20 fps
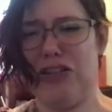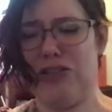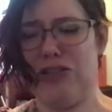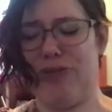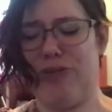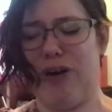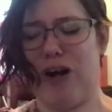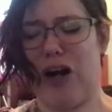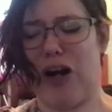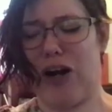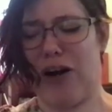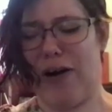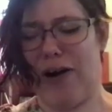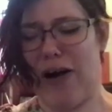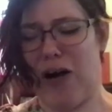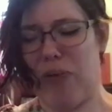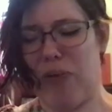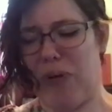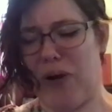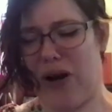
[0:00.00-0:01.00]
For agreeing to
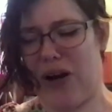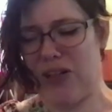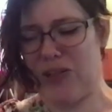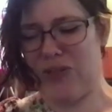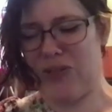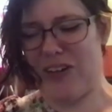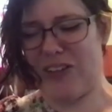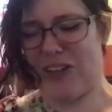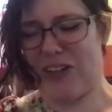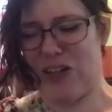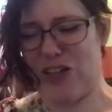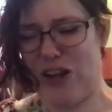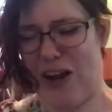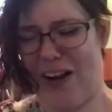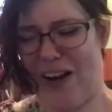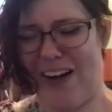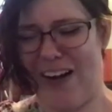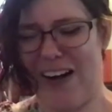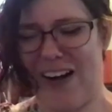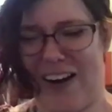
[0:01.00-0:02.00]
be on Spastic
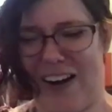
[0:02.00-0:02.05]
Chatter.